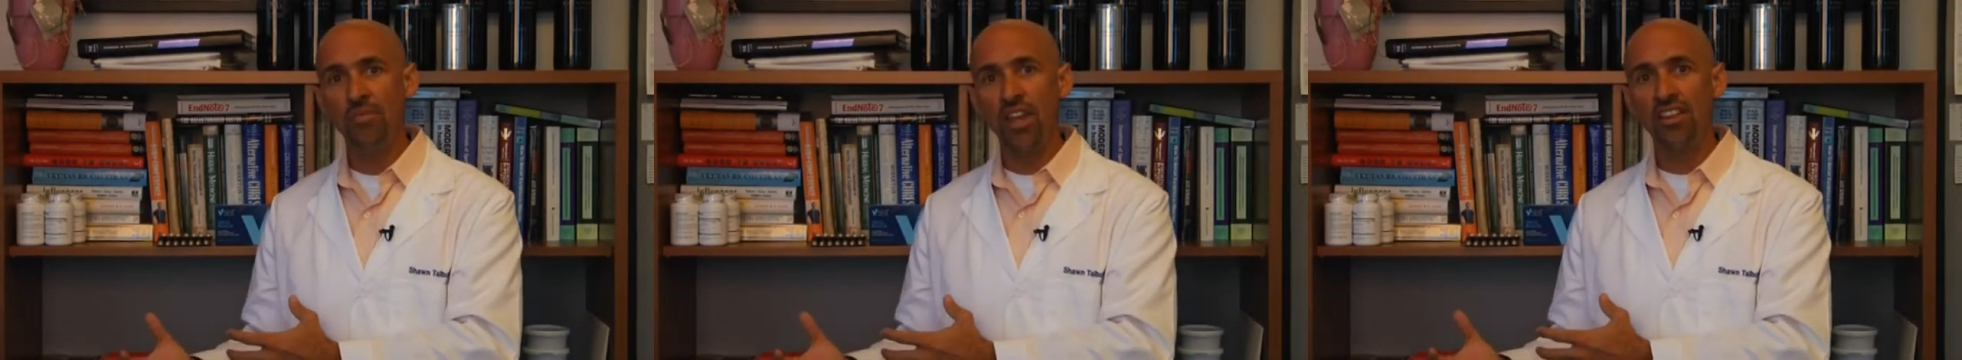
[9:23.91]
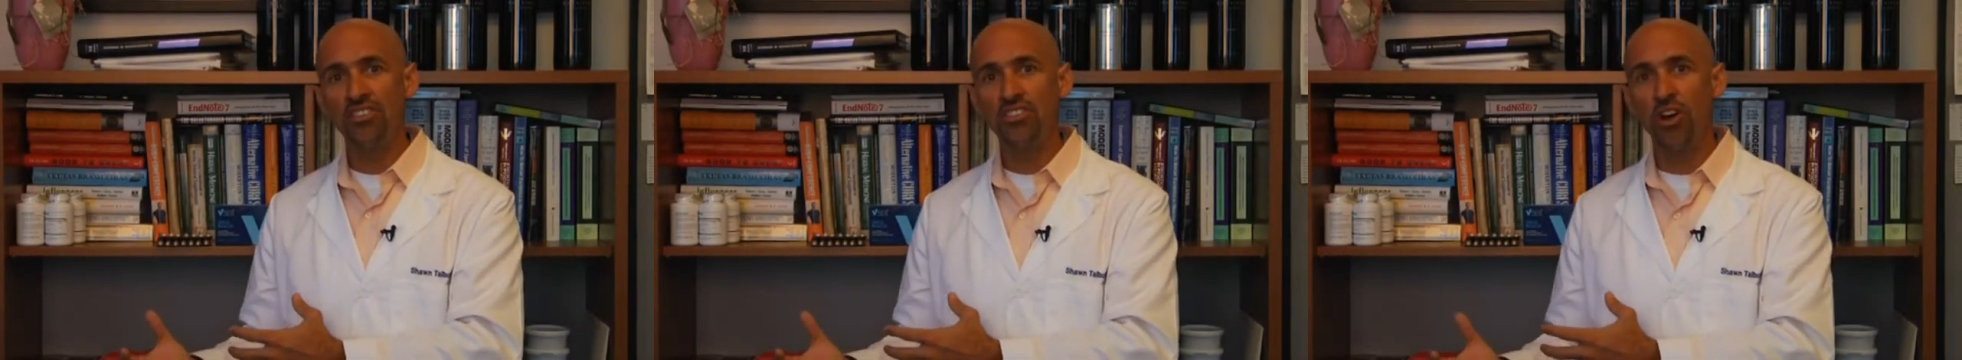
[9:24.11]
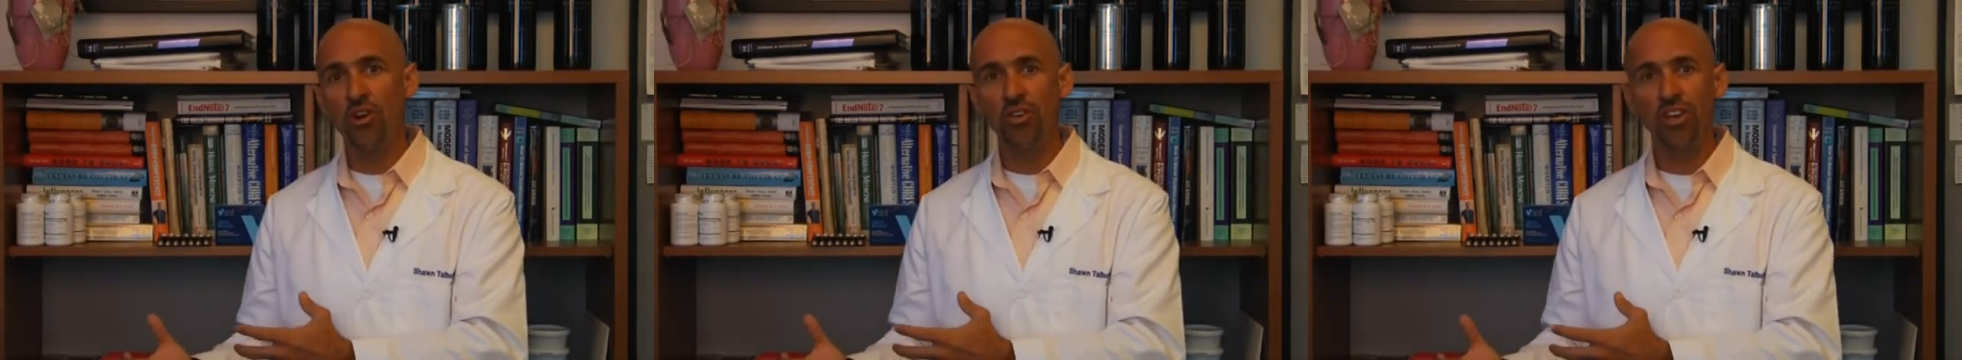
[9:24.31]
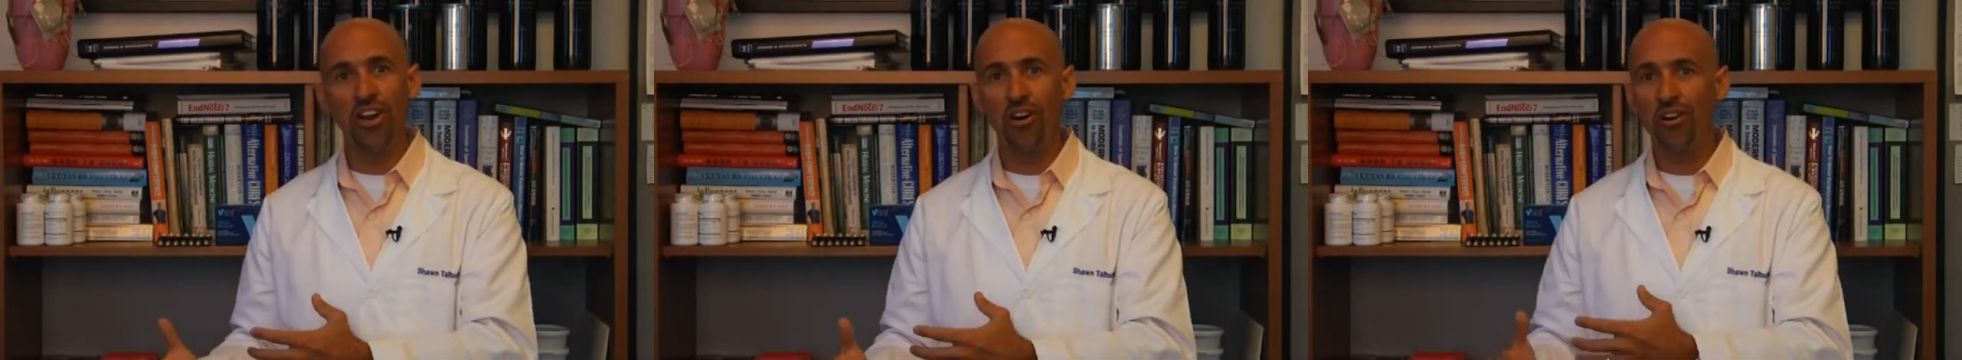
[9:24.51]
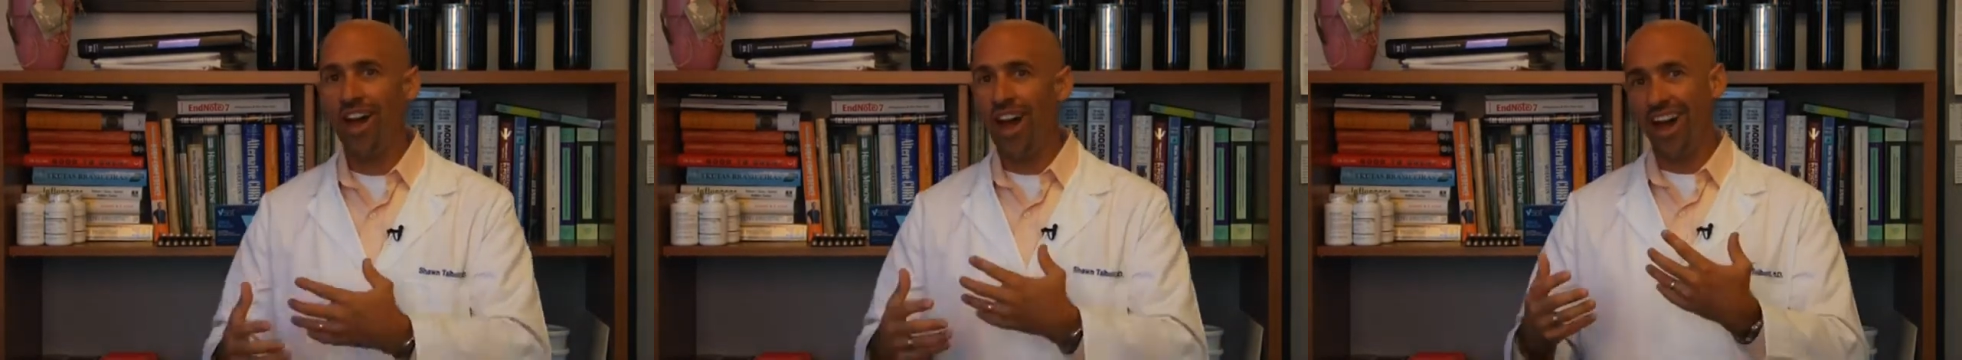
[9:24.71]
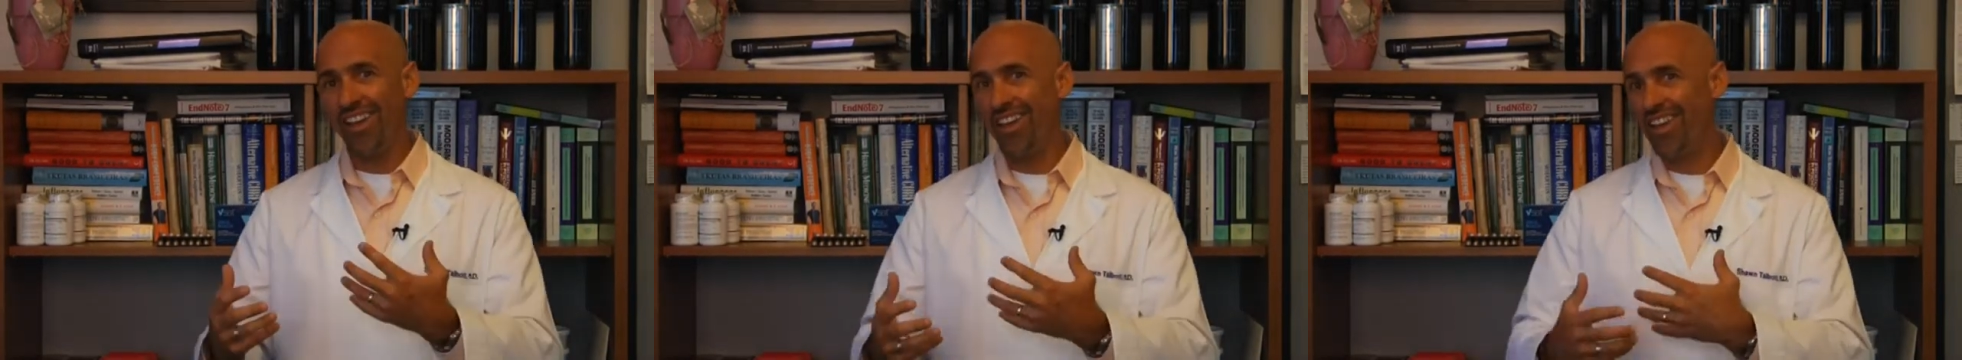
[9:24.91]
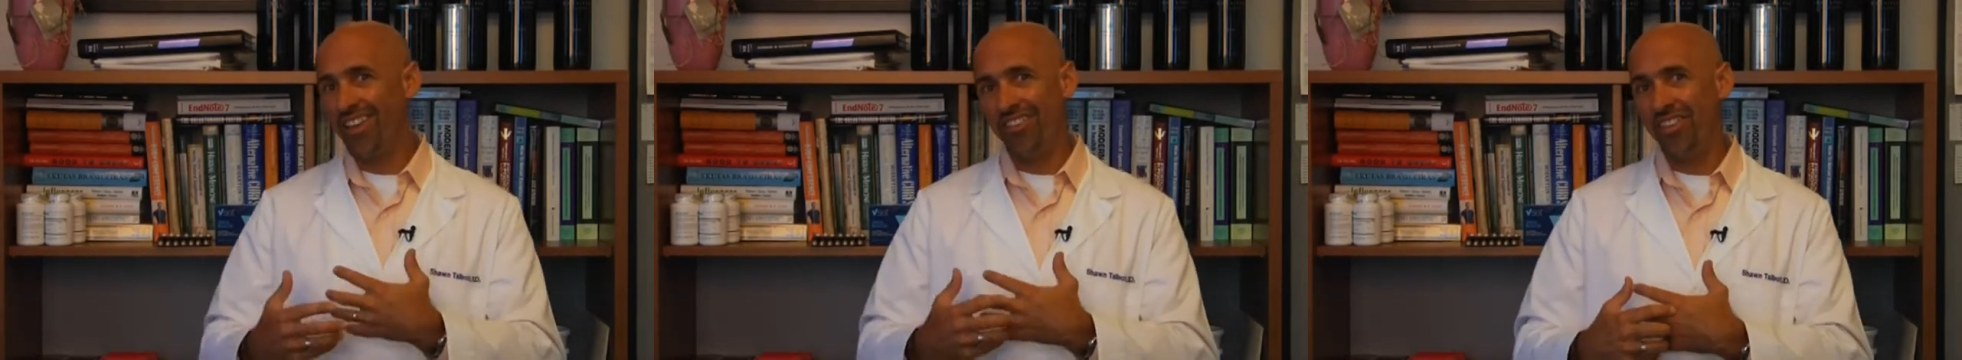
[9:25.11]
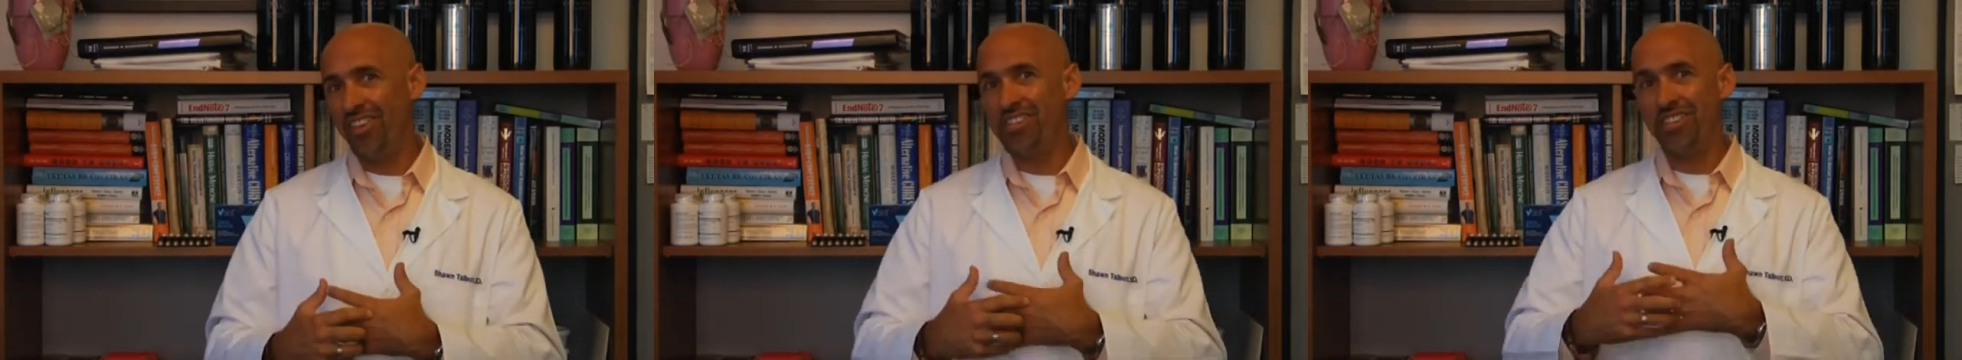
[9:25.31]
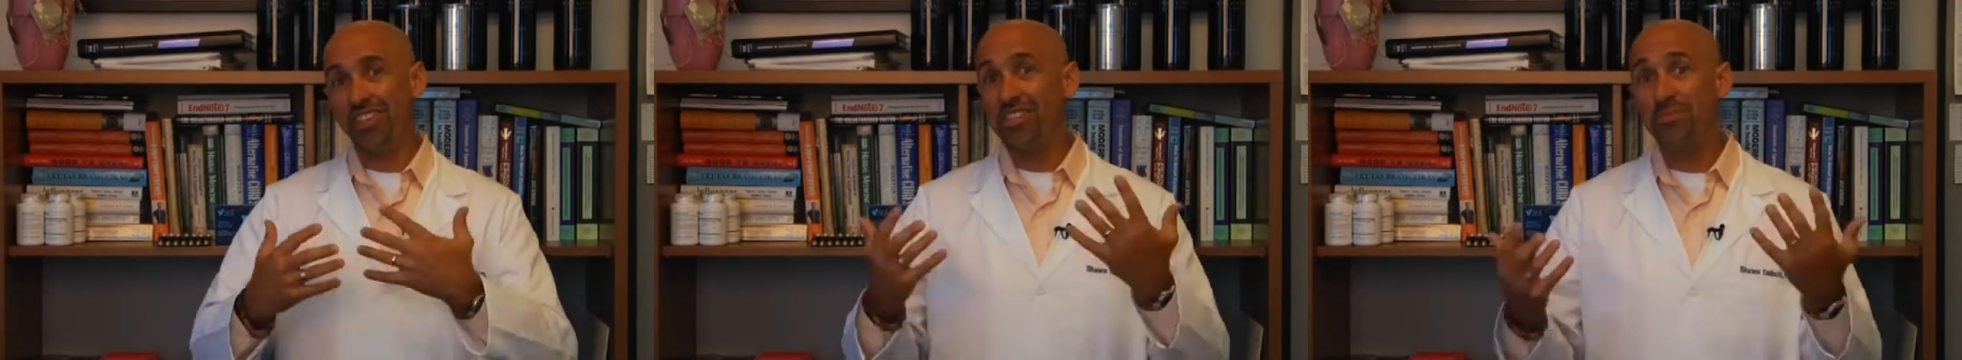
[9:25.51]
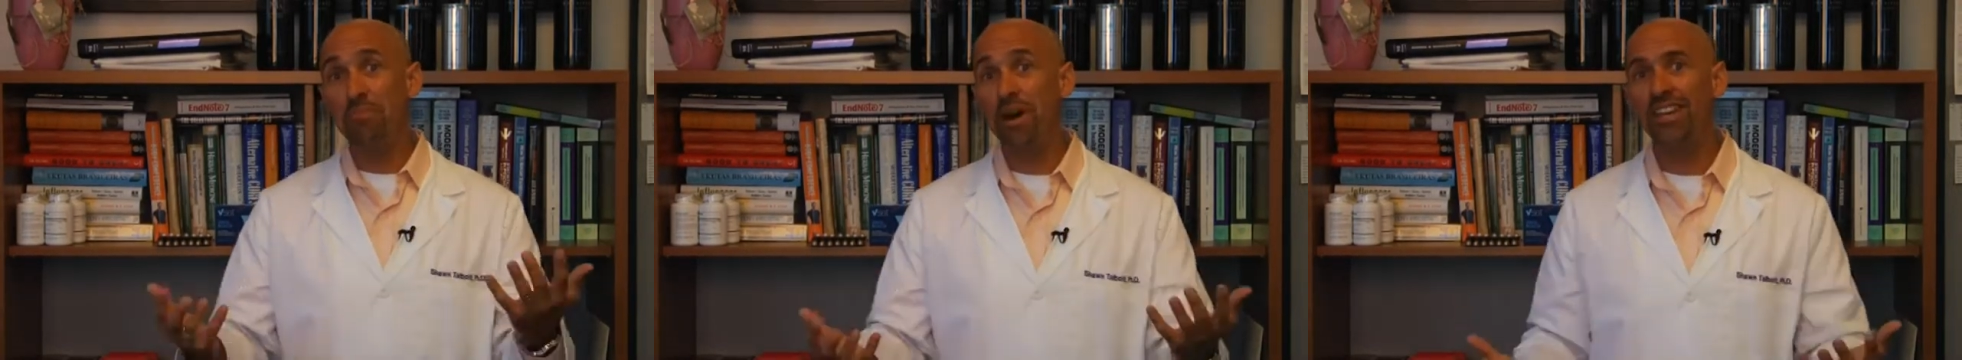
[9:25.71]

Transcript: And so, you know, this